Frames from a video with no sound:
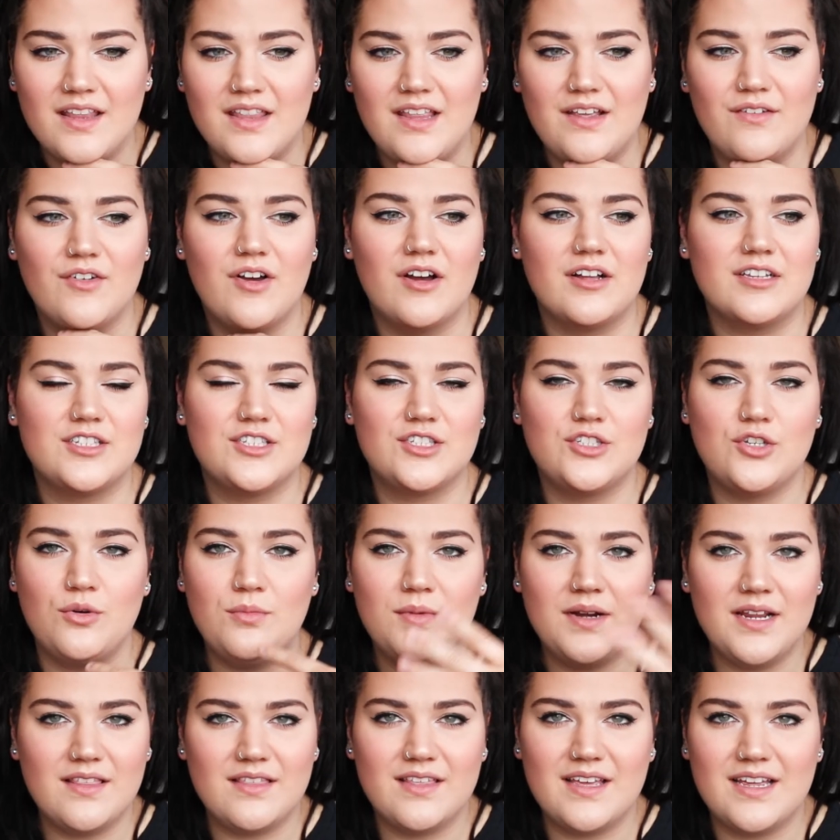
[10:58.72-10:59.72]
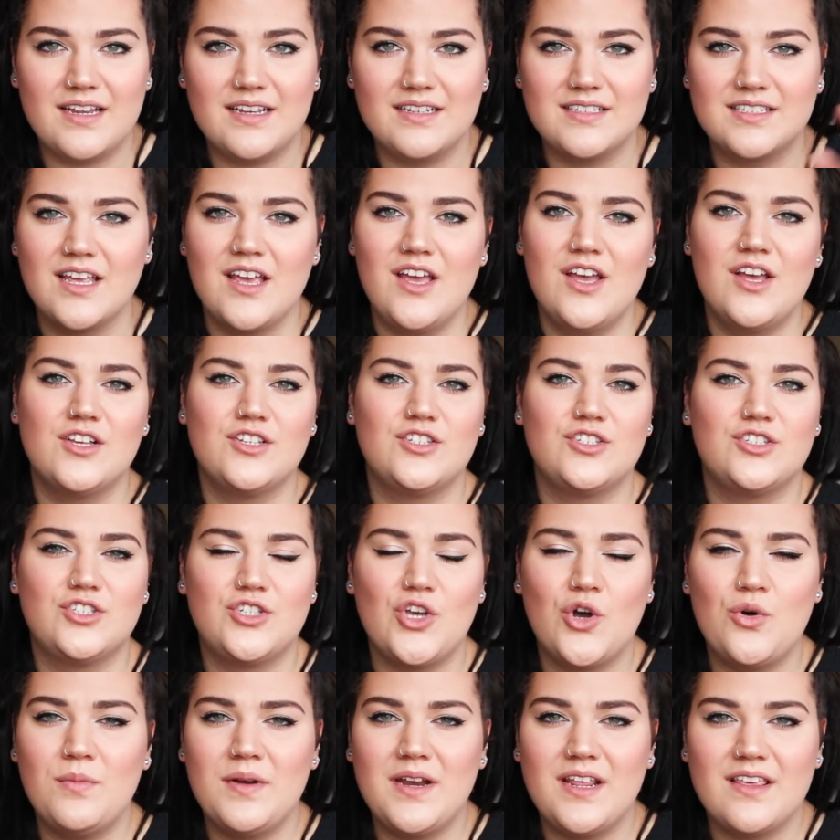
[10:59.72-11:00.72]
They've got so many things
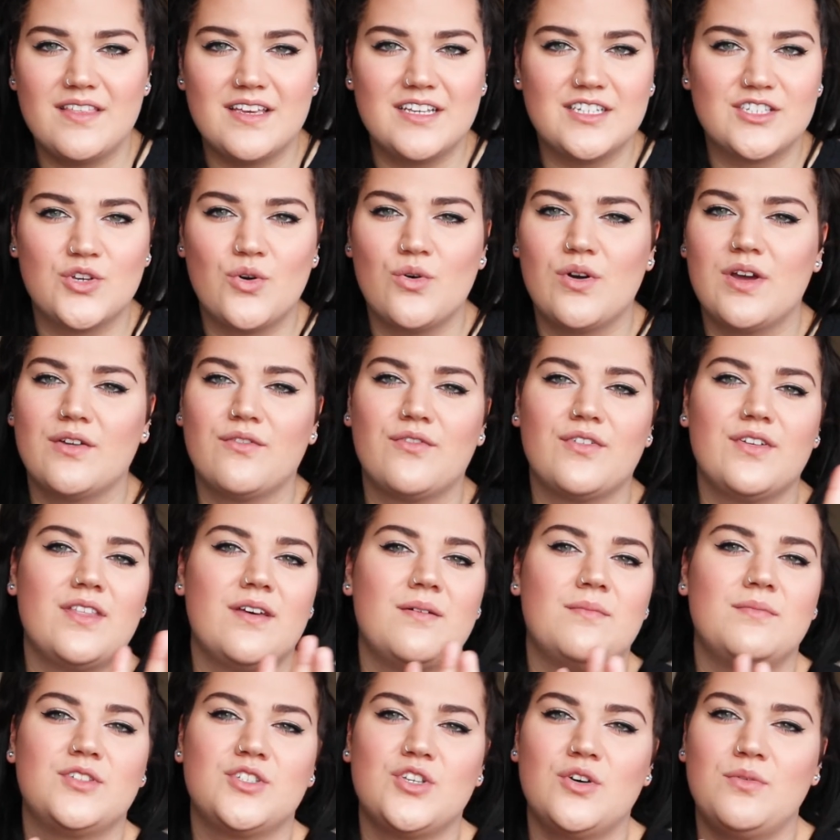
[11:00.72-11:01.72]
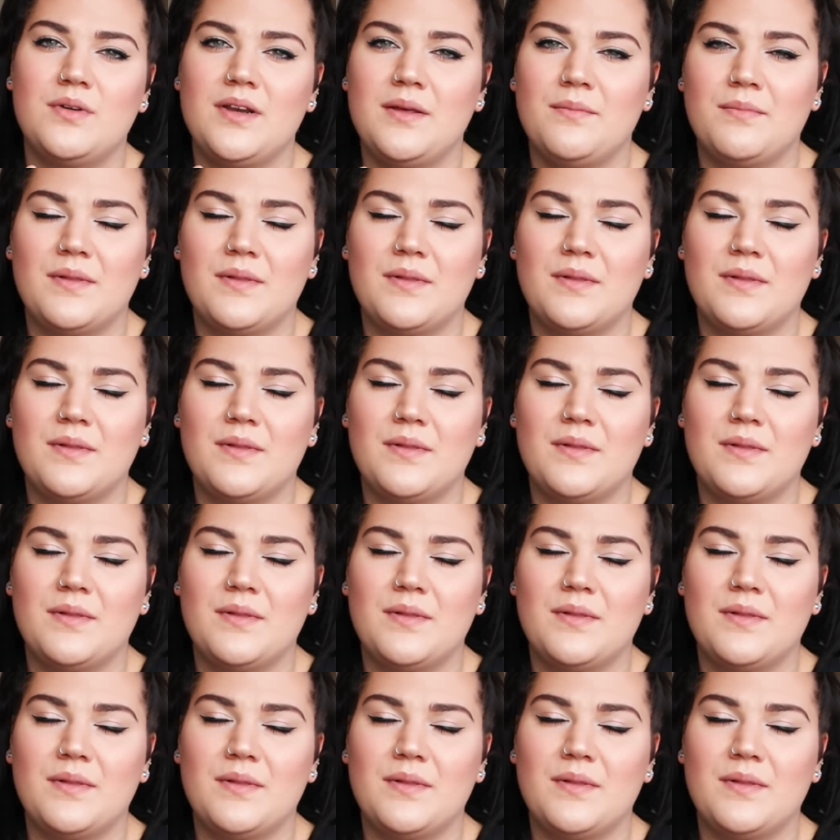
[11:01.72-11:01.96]
going for them, so many